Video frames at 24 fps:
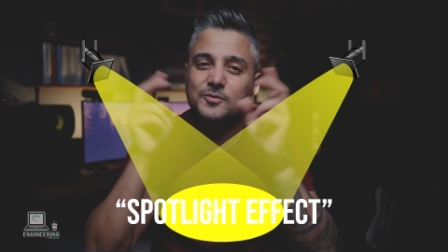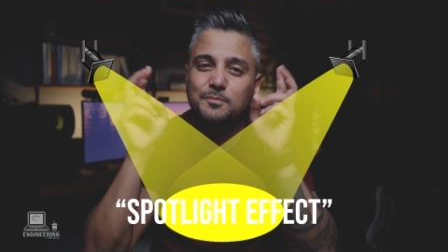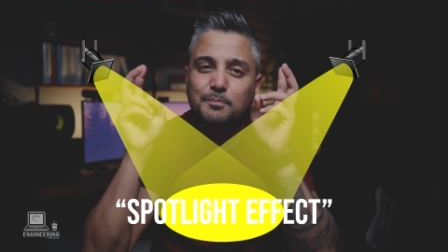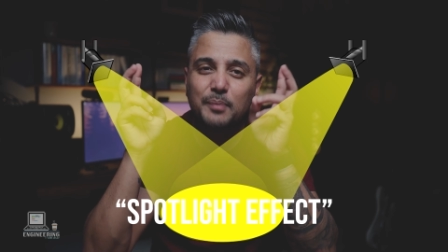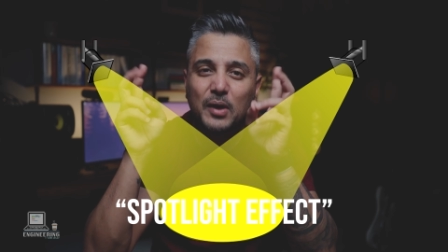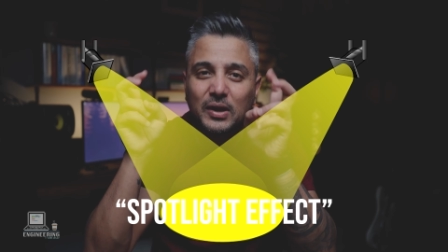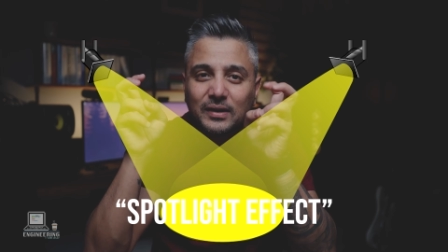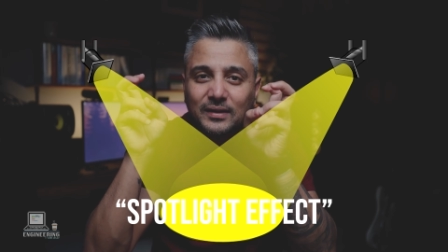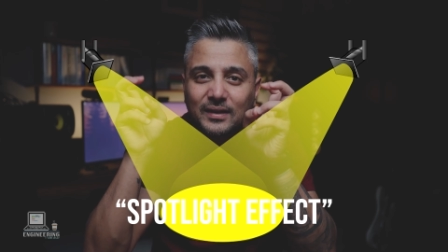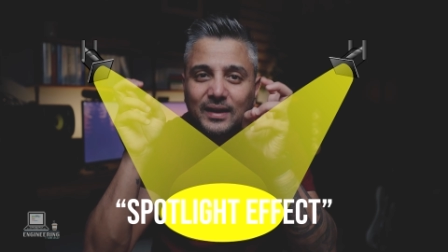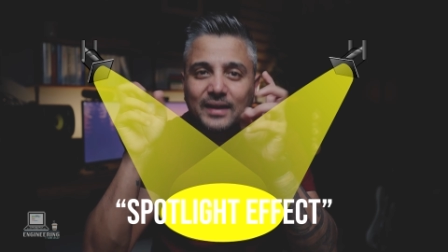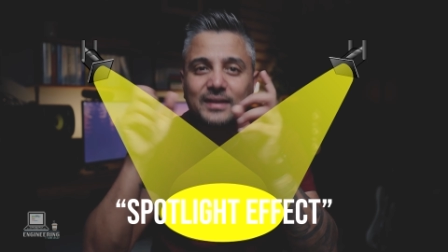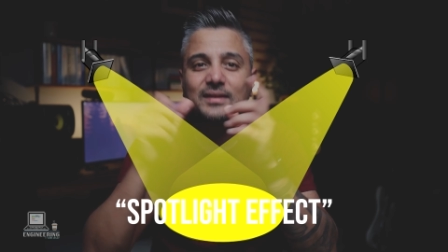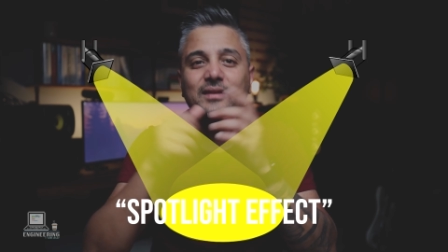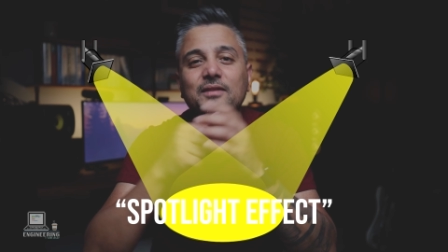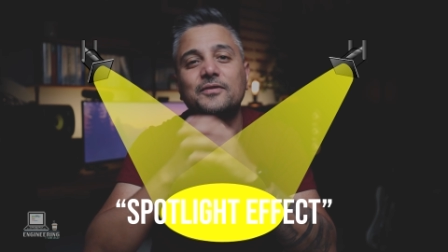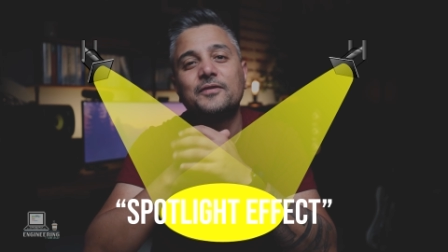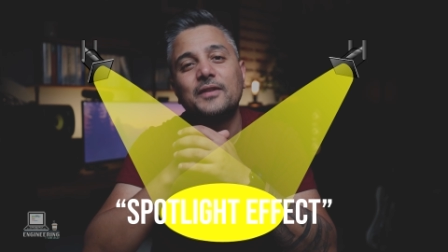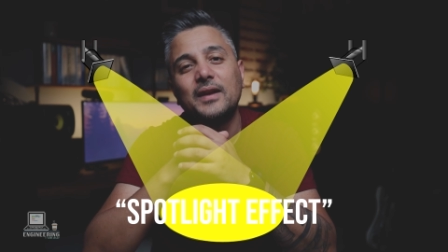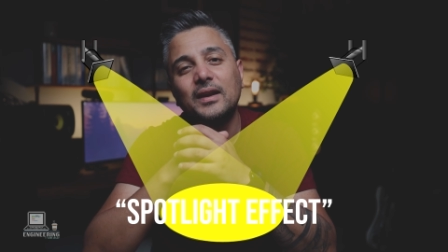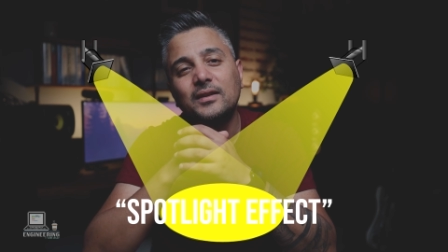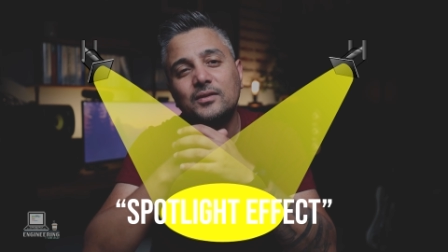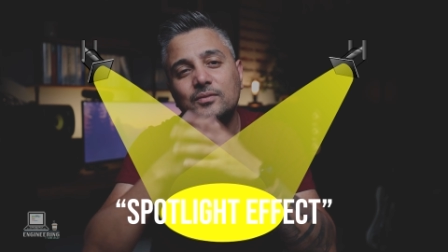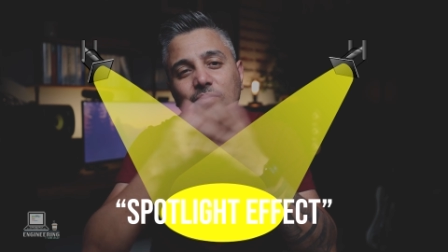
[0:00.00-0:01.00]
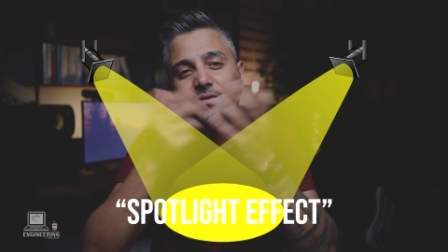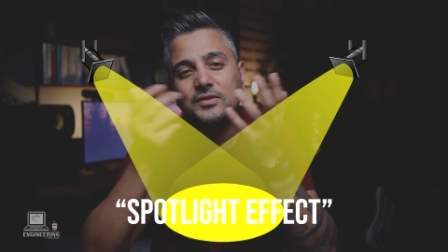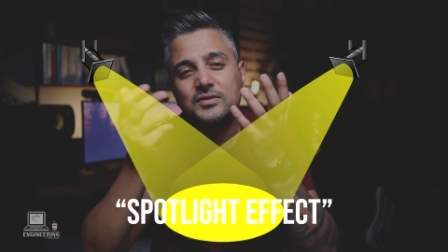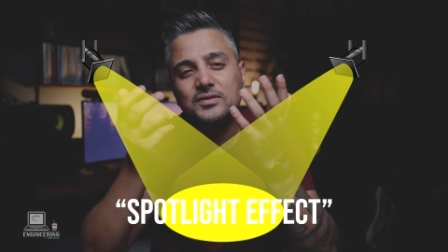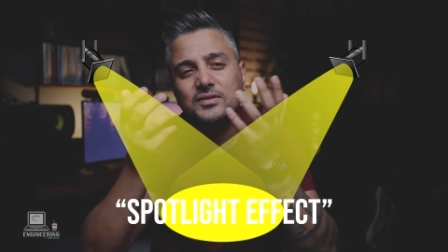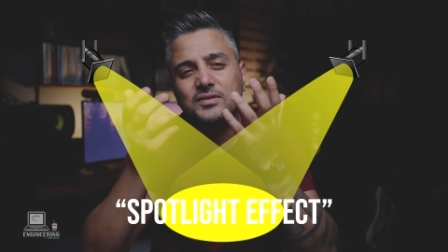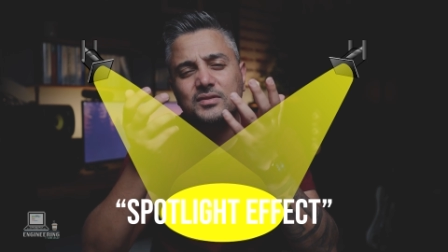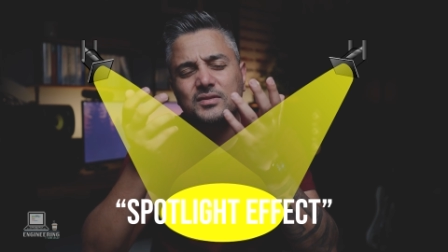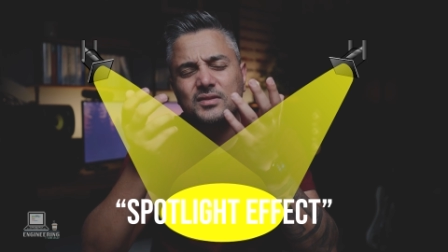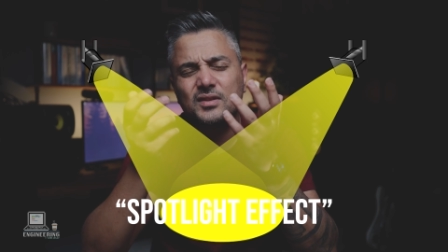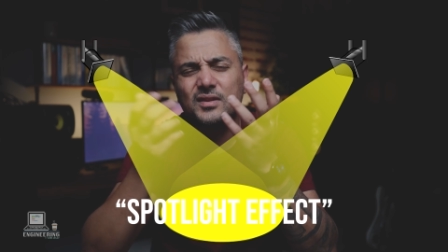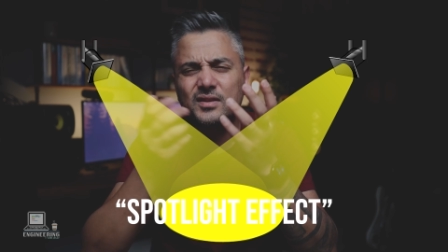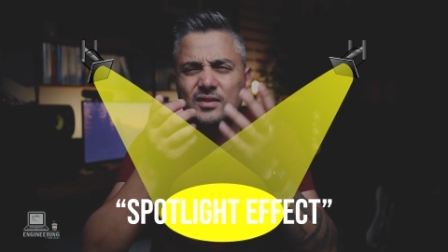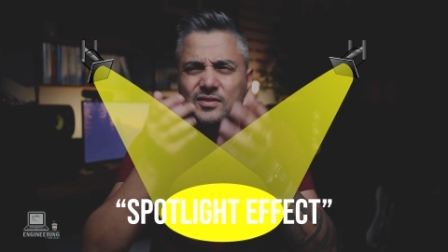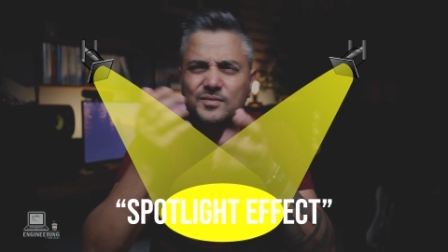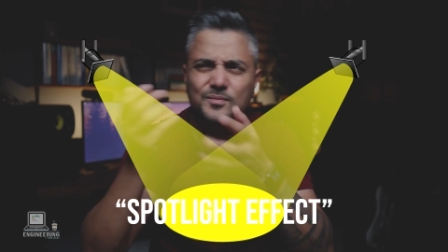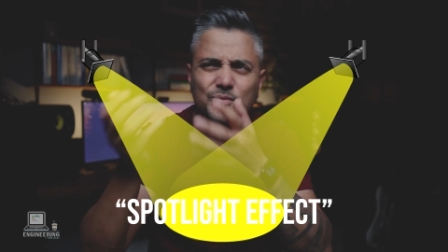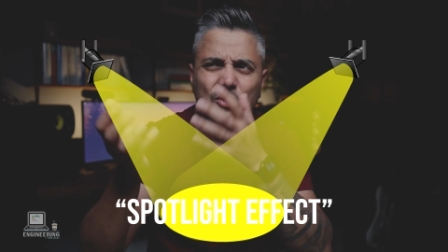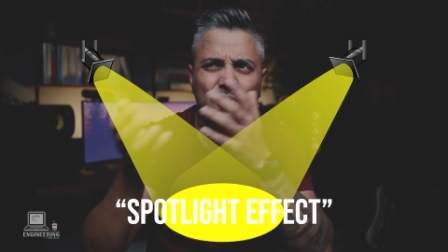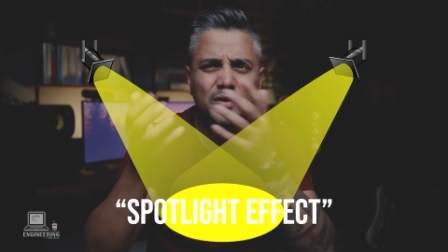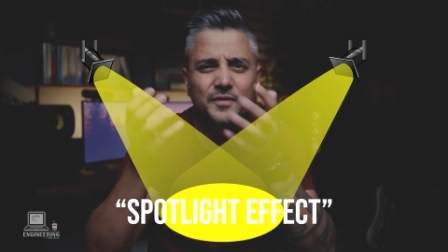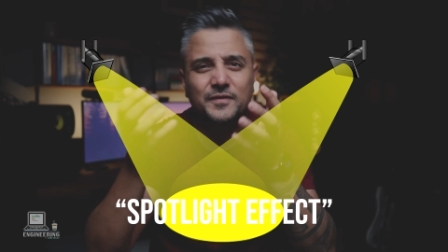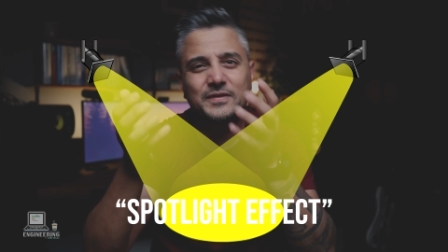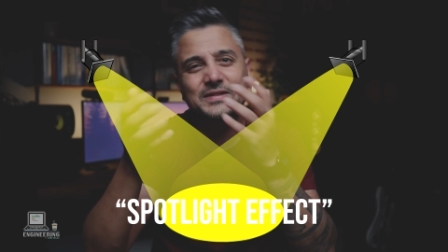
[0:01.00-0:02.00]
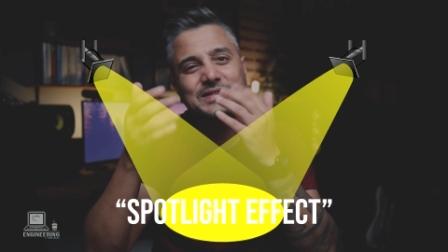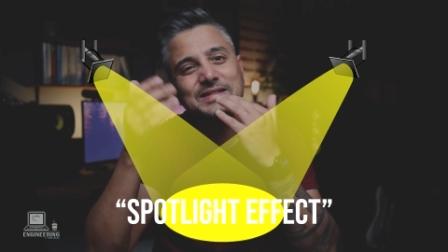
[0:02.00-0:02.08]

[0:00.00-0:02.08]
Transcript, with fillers: spotlight effect, which is more of